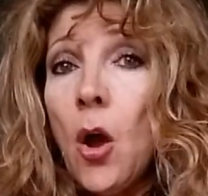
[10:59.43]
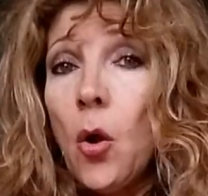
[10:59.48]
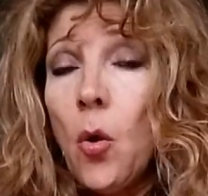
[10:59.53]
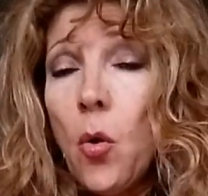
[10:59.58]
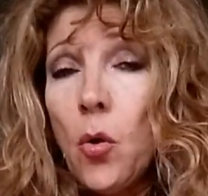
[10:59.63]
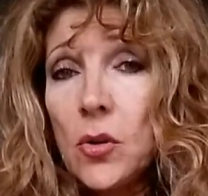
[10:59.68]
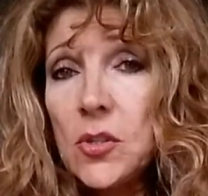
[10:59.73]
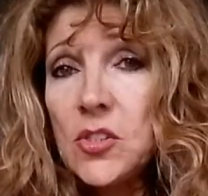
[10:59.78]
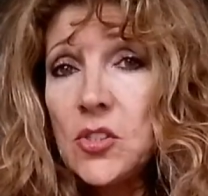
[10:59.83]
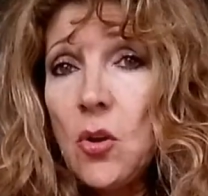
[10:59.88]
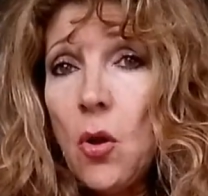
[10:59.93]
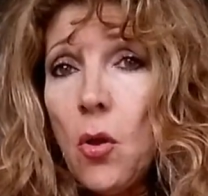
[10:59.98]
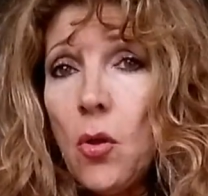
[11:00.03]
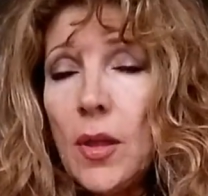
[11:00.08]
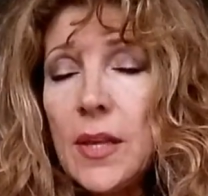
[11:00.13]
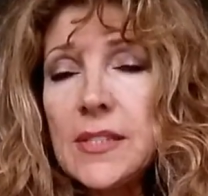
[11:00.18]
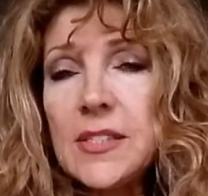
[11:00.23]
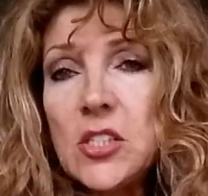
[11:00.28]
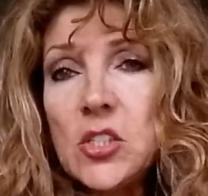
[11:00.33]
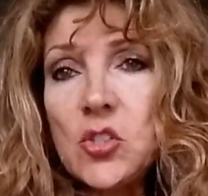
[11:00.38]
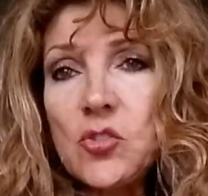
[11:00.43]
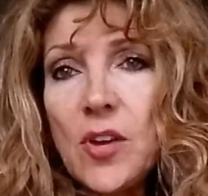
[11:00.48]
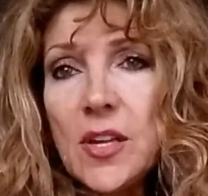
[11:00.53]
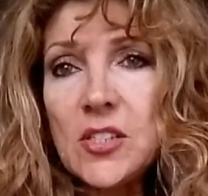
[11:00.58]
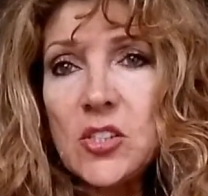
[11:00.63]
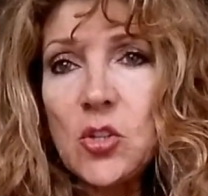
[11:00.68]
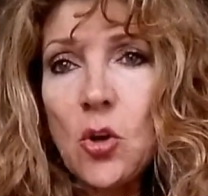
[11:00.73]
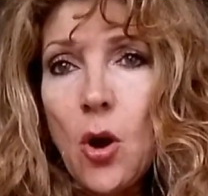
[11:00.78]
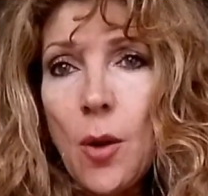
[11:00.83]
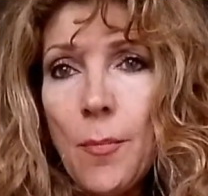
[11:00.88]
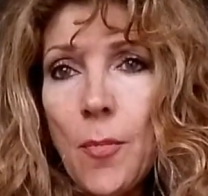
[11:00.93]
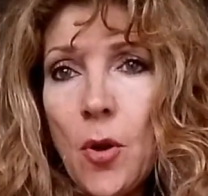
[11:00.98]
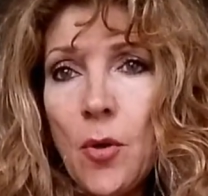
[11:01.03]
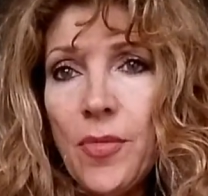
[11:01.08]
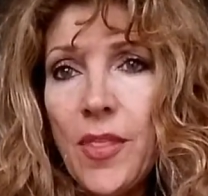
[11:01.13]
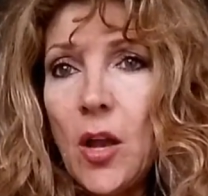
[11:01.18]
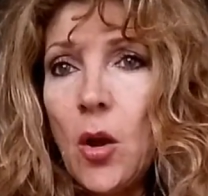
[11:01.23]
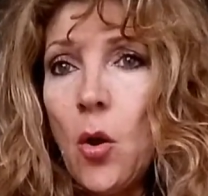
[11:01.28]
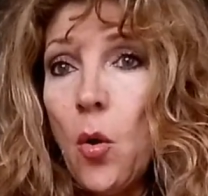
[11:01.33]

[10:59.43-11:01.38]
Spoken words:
Cortisol is the stress hormone that